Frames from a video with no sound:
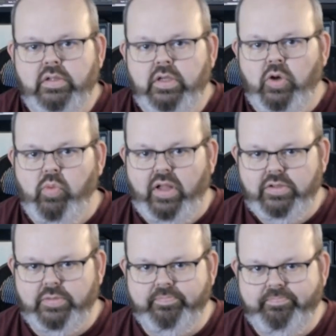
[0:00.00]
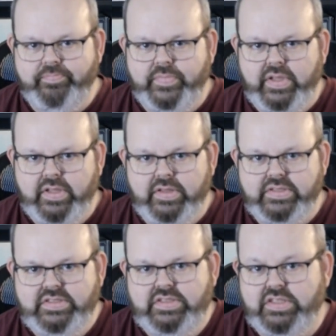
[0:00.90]
Welcome.
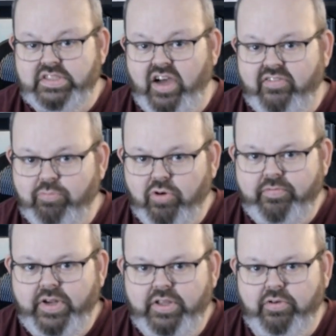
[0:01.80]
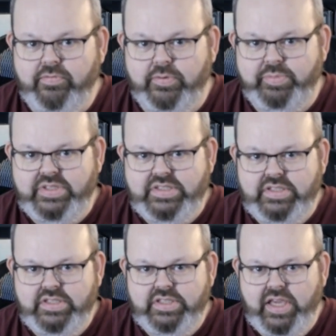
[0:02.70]
This is the sophomore video for
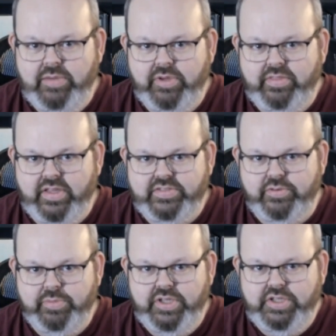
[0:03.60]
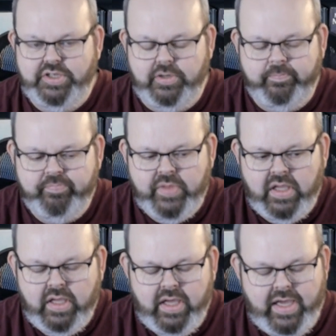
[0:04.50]
PTD Gaming. Thanks for being here.
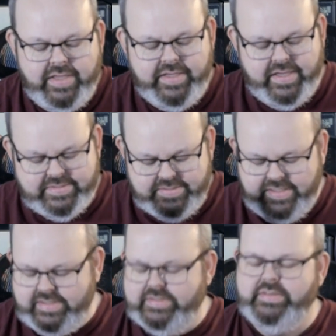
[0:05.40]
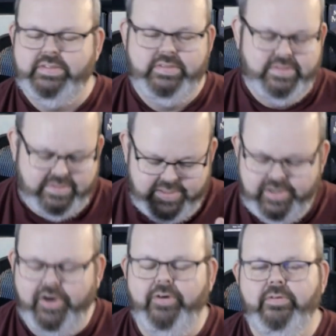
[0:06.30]
And yes, I
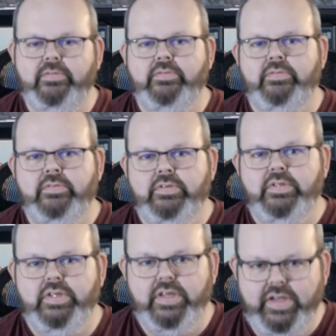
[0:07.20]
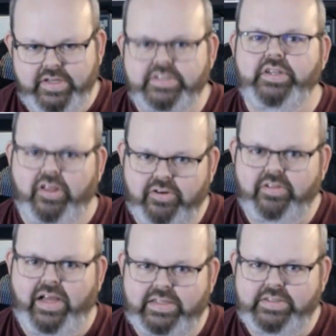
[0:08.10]
know. It is another
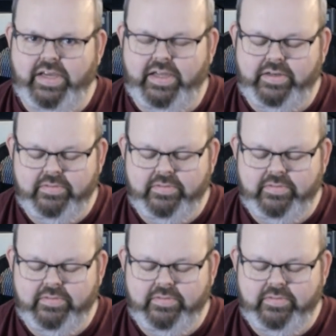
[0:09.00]
class guide.